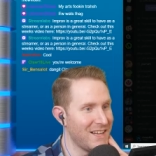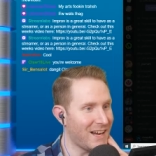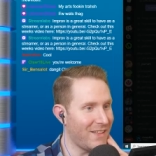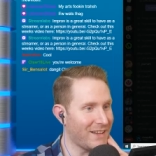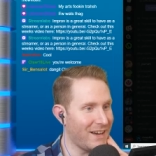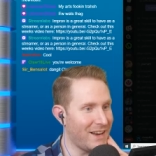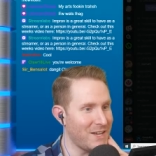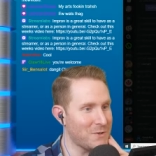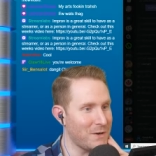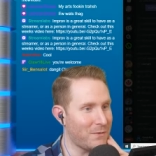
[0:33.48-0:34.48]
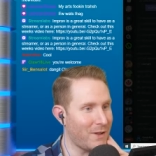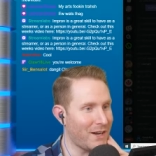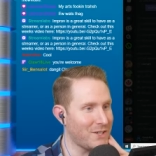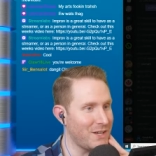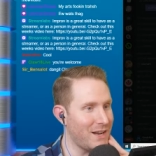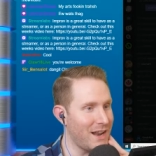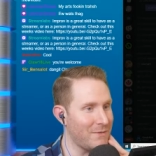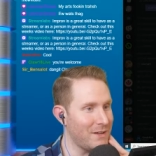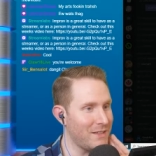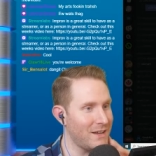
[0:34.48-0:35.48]
like a nice reflection and
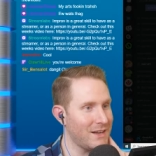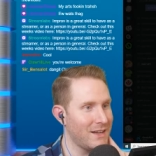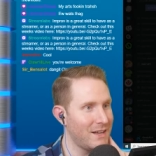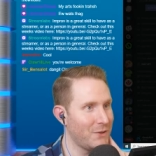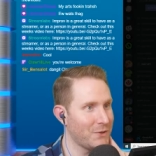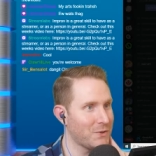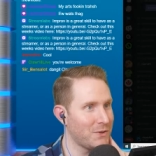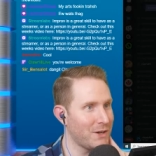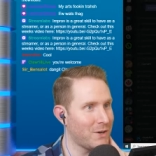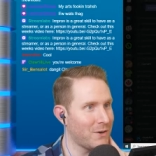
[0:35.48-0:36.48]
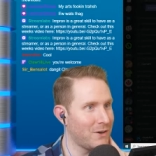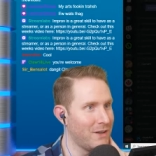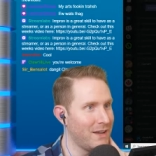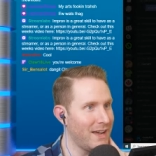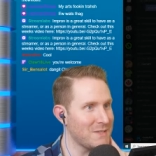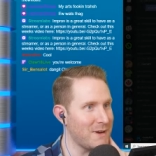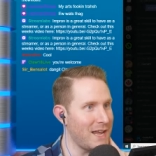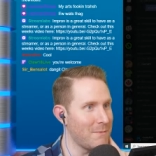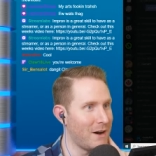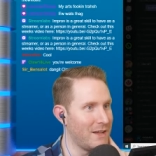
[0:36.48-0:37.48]
everything. Looks really cool. Has my
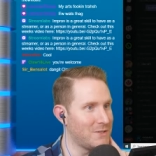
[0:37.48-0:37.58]
name on it too,